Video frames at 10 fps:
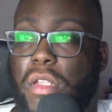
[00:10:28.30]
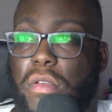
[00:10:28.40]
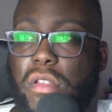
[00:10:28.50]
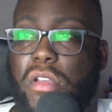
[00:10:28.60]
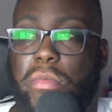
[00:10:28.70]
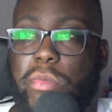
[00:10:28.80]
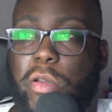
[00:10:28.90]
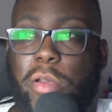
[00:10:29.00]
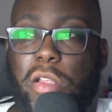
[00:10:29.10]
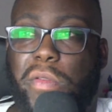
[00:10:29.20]

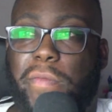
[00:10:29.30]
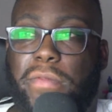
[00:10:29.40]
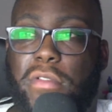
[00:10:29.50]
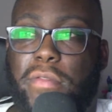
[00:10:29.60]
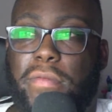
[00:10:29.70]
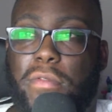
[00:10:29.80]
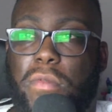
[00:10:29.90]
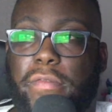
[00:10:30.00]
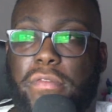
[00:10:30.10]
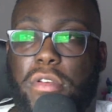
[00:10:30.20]
coming on to
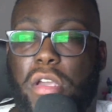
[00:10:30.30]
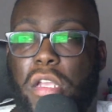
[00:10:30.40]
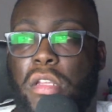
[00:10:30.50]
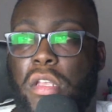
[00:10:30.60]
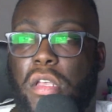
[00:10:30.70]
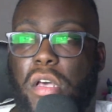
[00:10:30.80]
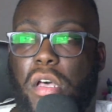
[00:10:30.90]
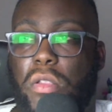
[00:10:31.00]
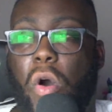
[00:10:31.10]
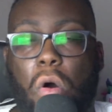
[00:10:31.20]
149.
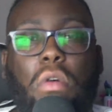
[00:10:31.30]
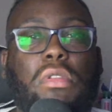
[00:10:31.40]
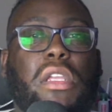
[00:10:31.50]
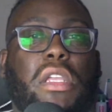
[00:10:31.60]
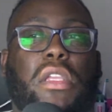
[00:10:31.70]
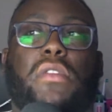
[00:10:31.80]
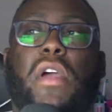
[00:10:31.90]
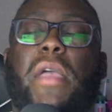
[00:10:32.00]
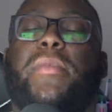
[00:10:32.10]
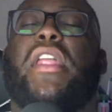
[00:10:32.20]
The only
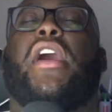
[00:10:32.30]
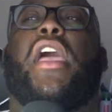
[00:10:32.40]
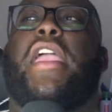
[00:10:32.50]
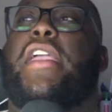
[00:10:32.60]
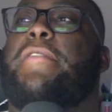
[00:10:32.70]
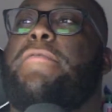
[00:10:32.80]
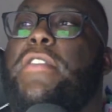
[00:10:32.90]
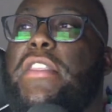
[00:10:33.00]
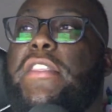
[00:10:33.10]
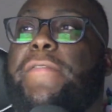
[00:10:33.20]
gripe that I have with
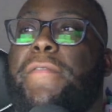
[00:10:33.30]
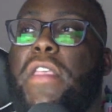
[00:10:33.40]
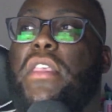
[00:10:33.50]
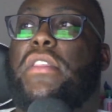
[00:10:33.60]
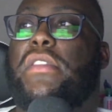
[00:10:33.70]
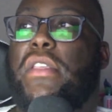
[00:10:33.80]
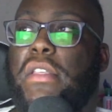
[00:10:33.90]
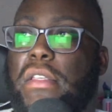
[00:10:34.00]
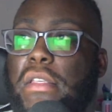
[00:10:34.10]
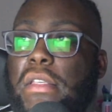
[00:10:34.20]
these things
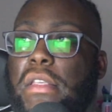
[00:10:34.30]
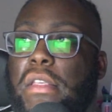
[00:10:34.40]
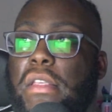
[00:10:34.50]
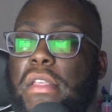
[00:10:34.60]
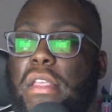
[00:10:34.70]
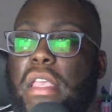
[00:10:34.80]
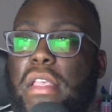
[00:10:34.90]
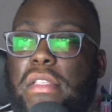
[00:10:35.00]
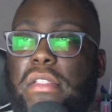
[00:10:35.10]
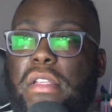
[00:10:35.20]

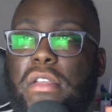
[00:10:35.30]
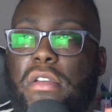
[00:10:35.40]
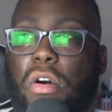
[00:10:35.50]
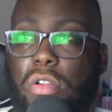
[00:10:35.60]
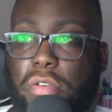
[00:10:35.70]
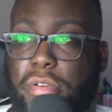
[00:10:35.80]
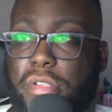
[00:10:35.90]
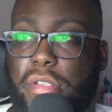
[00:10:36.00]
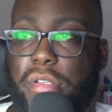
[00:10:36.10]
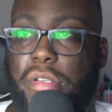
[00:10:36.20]
is the
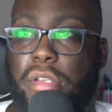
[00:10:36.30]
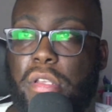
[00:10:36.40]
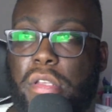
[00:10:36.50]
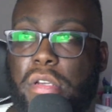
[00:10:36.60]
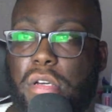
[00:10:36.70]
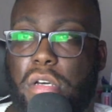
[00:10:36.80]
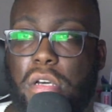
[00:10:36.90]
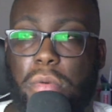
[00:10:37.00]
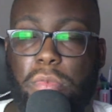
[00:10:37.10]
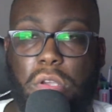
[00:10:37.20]
colors.
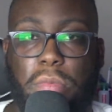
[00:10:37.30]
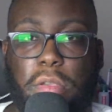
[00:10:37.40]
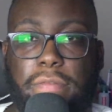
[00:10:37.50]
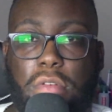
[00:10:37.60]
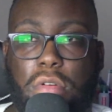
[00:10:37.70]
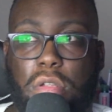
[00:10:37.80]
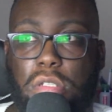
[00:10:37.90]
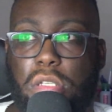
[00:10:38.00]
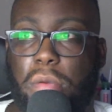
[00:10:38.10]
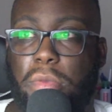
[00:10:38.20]
The coming four colors.
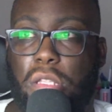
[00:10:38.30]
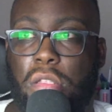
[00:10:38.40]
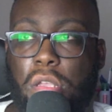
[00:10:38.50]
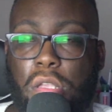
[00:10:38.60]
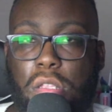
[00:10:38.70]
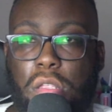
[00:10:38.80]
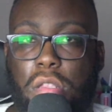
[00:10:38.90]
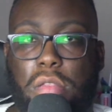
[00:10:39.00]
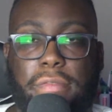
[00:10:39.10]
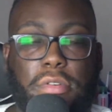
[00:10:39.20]
I mean,
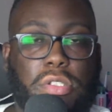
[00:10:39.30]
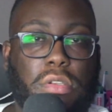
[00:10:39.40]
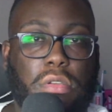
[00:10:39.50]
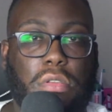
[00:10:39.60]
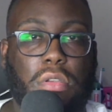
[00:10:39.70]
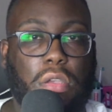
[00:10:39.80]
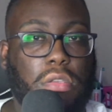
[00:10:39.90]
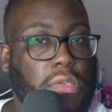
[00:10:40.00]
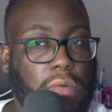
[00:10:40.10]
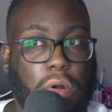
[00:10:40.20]
the first
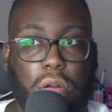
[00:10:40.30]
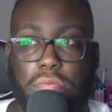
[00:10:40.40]
two are